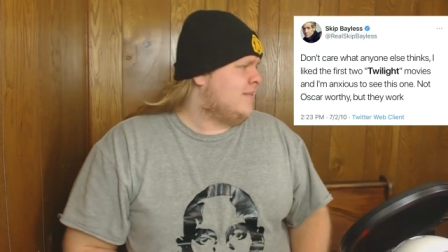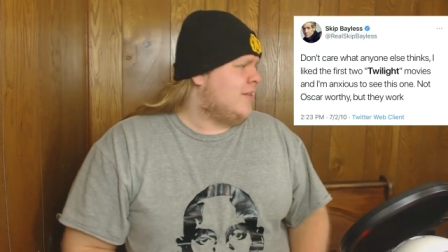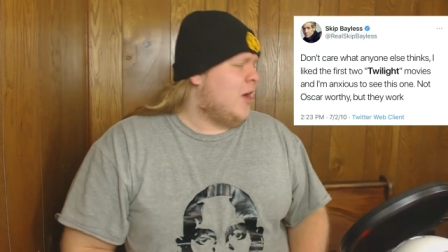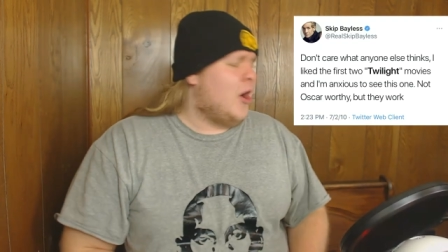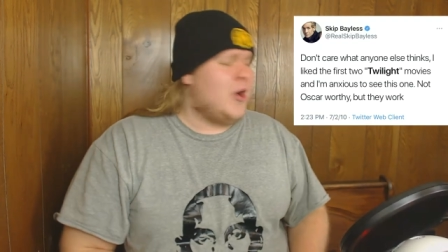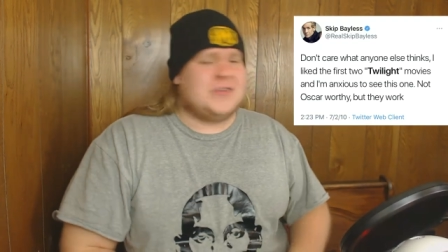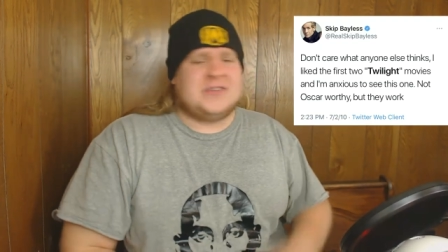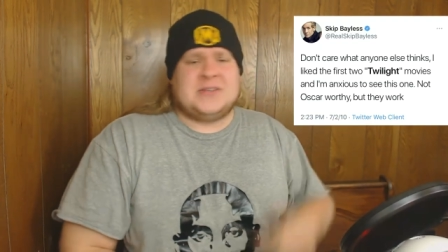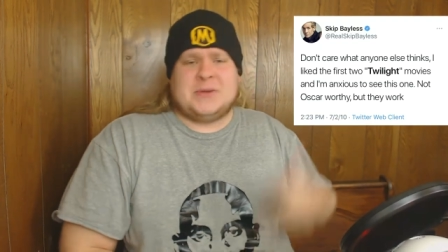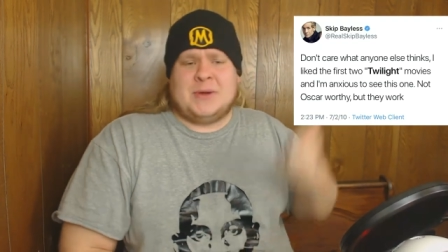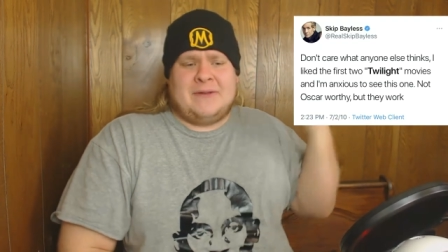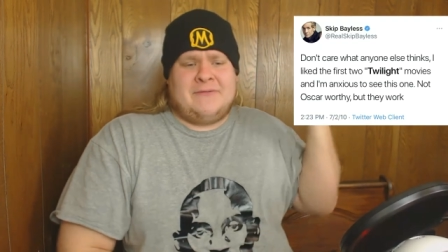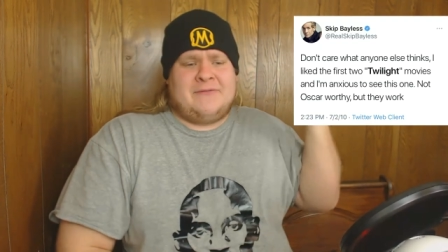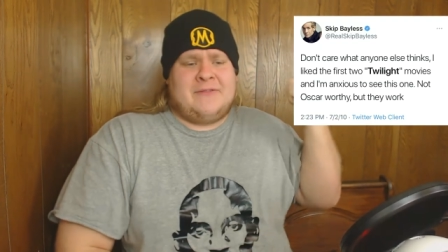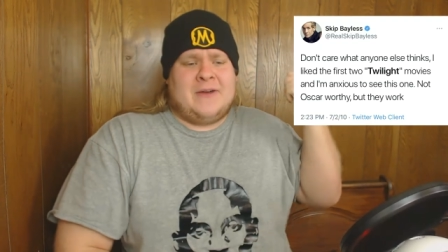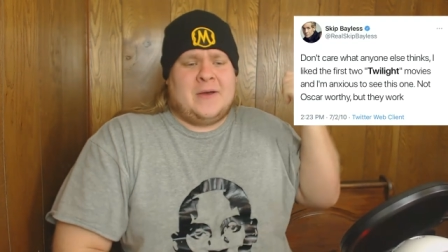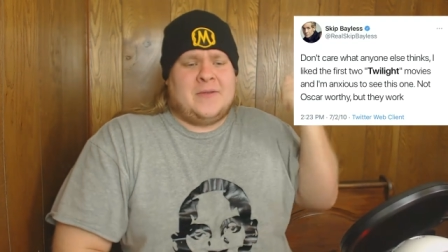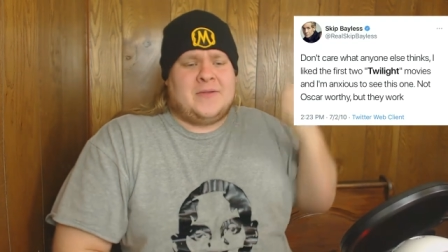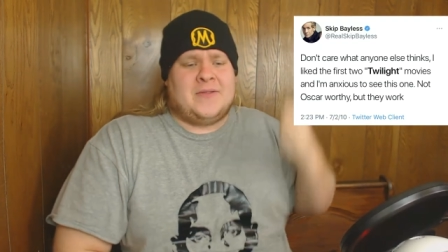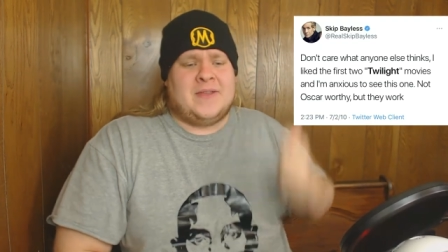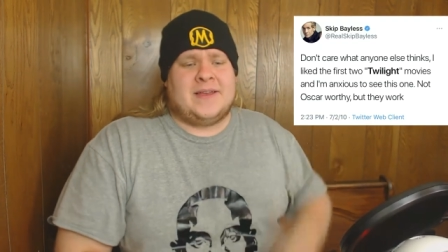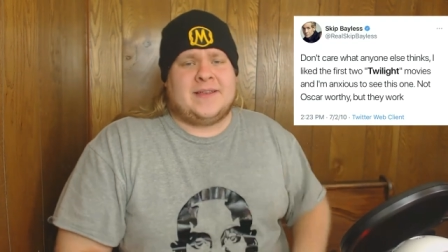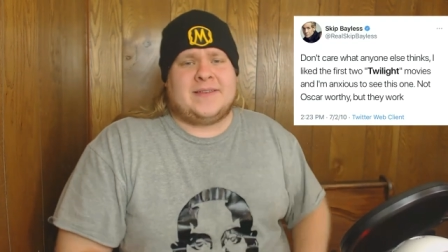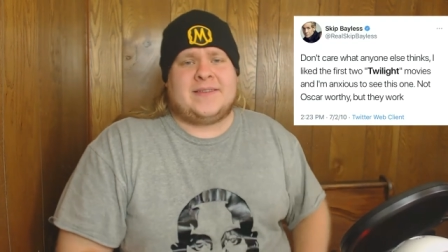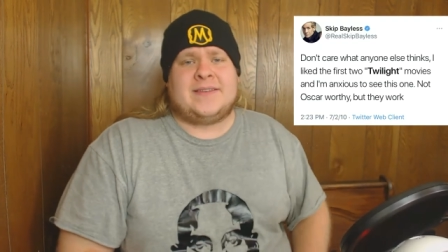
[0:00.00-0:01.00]
Also, I
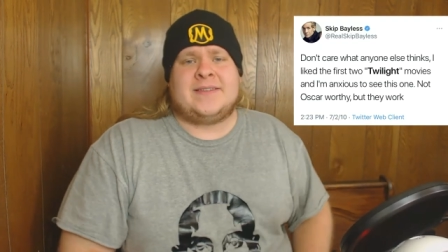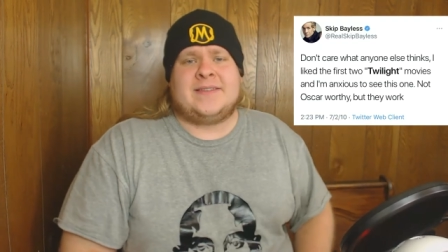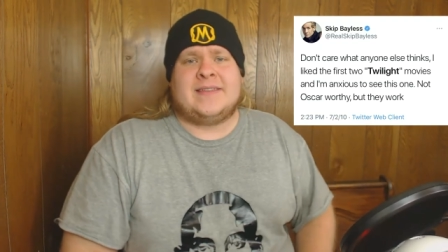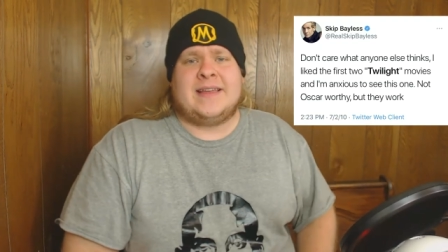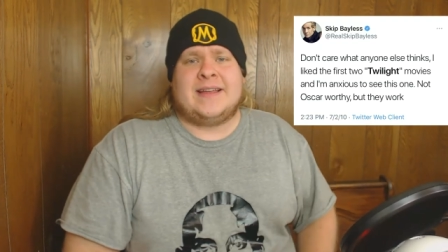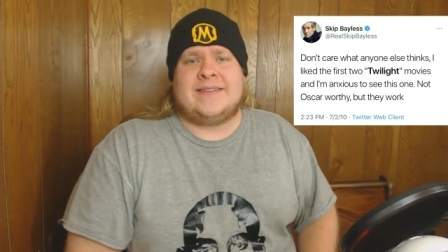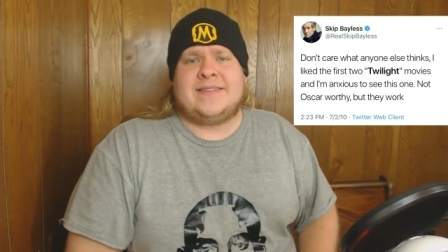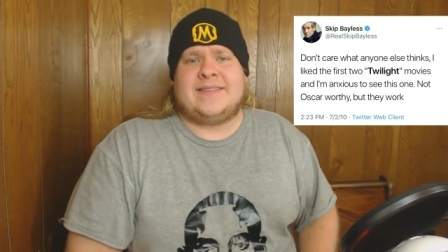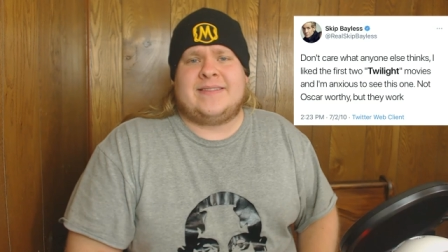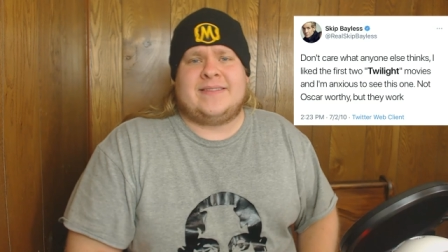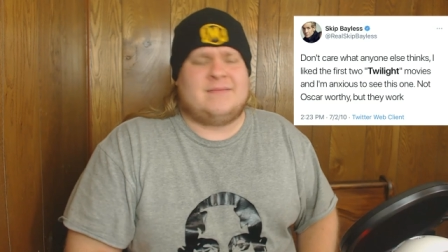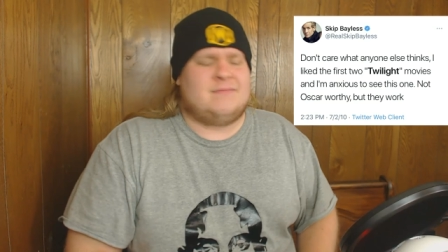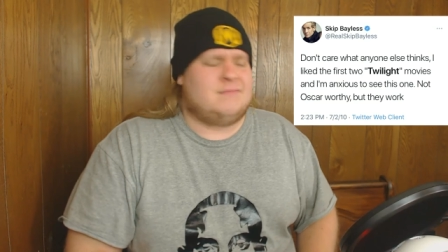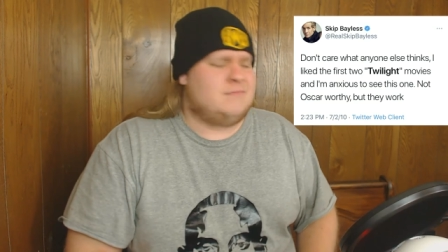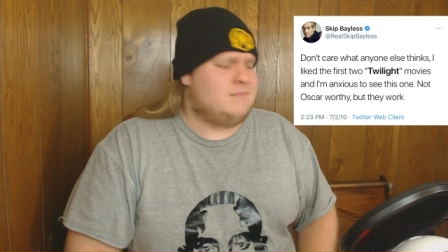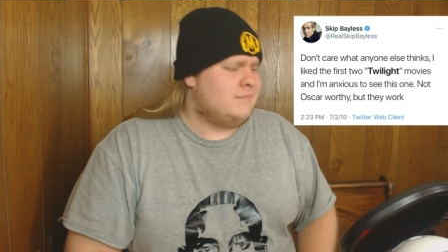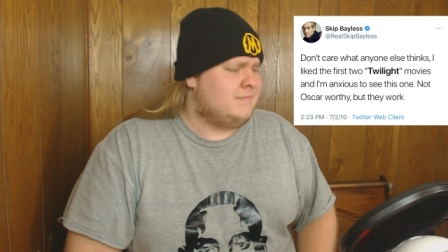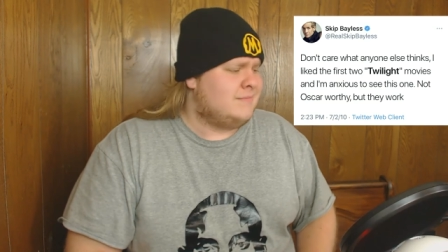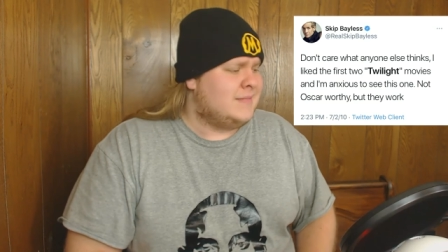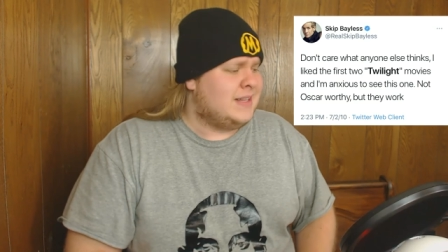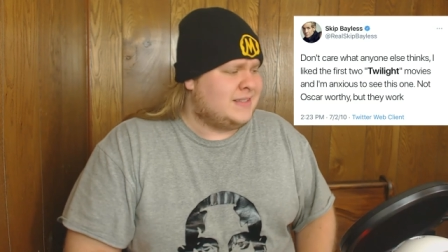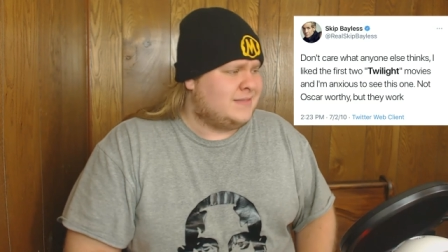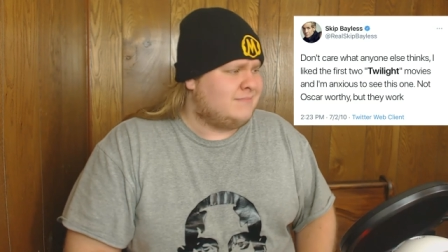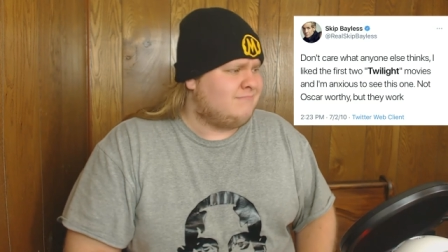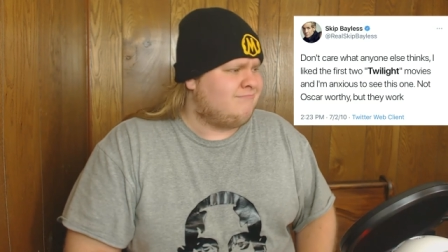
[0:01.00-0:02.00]
found this. That's
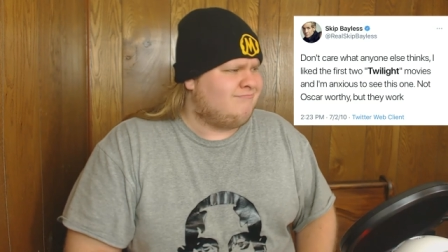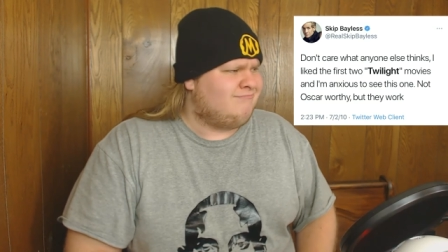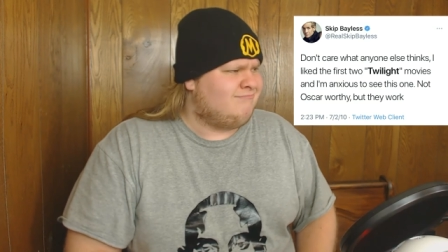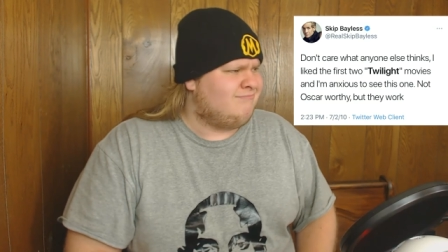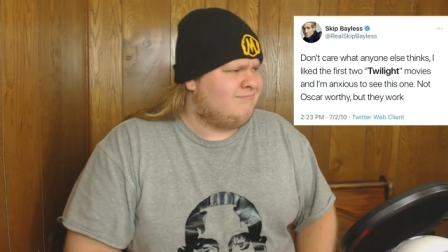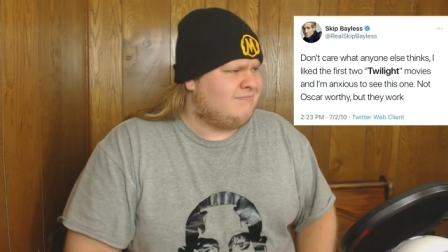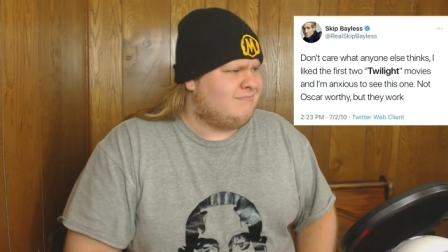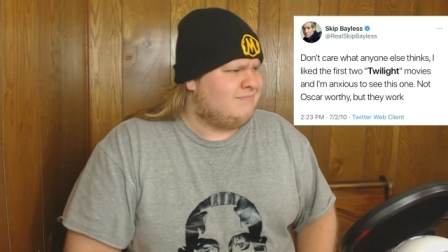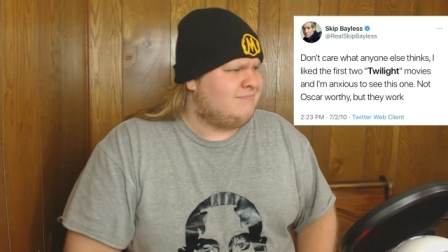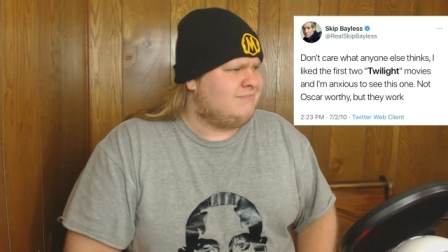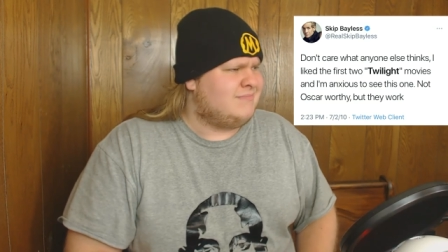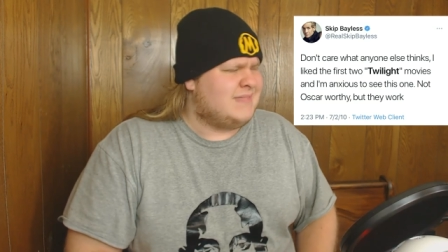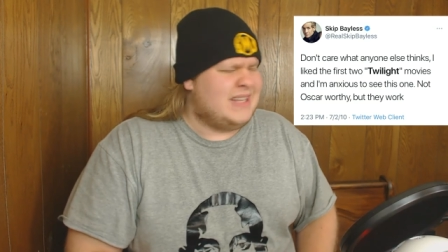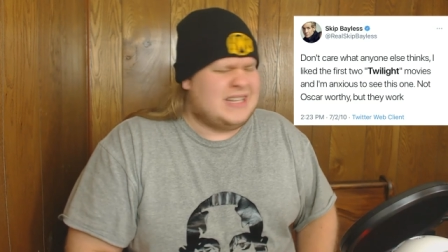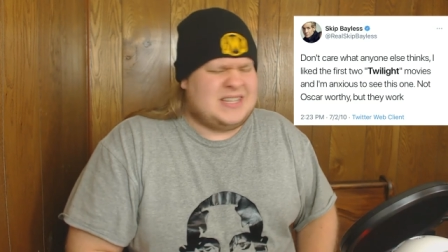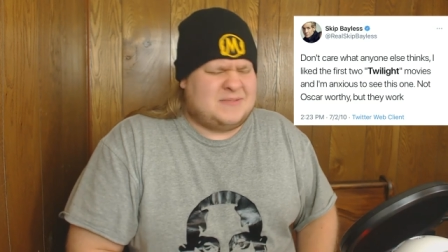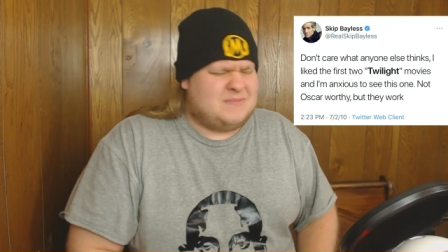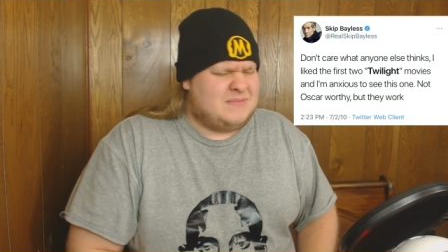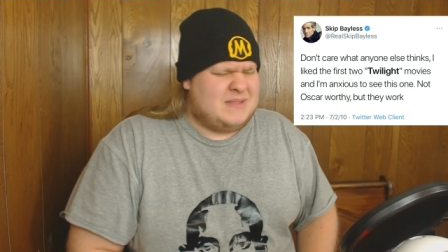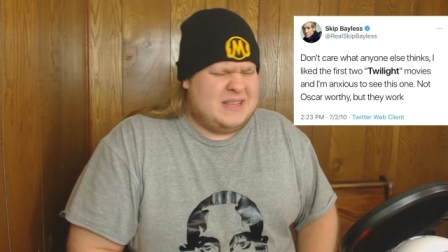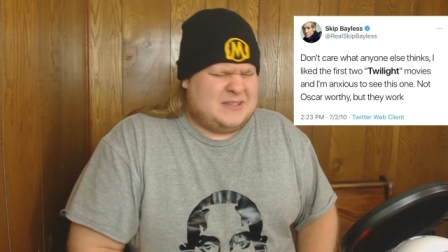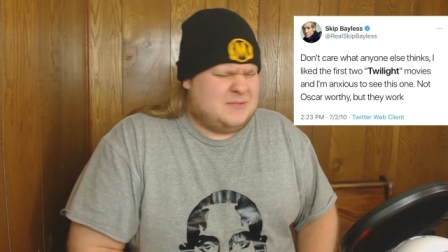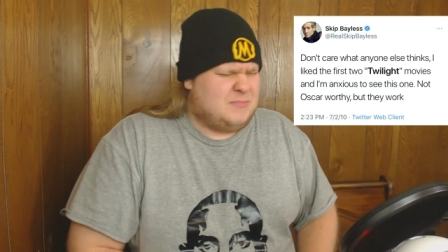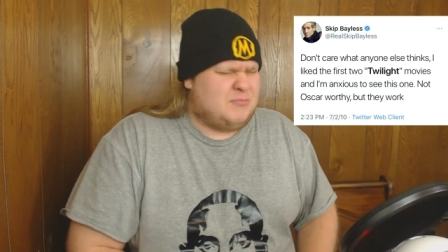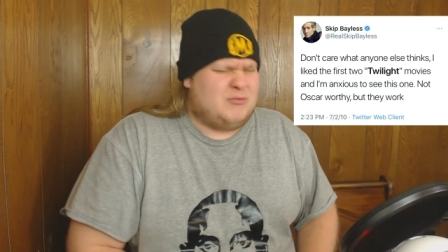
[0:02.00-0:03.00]

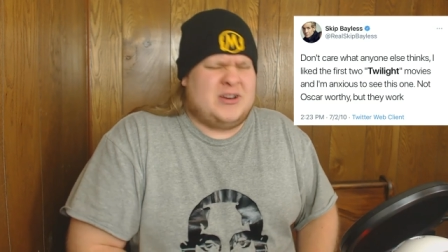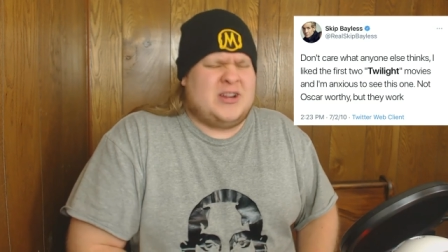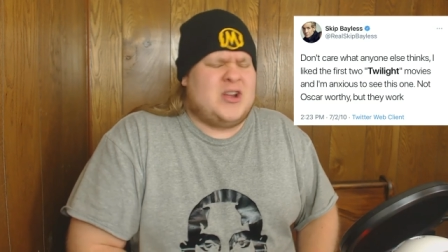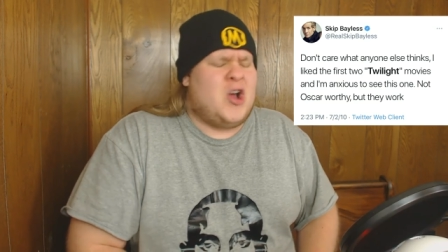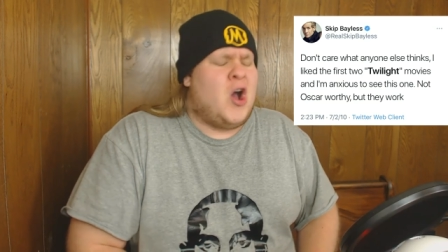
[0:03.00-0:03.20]
pretty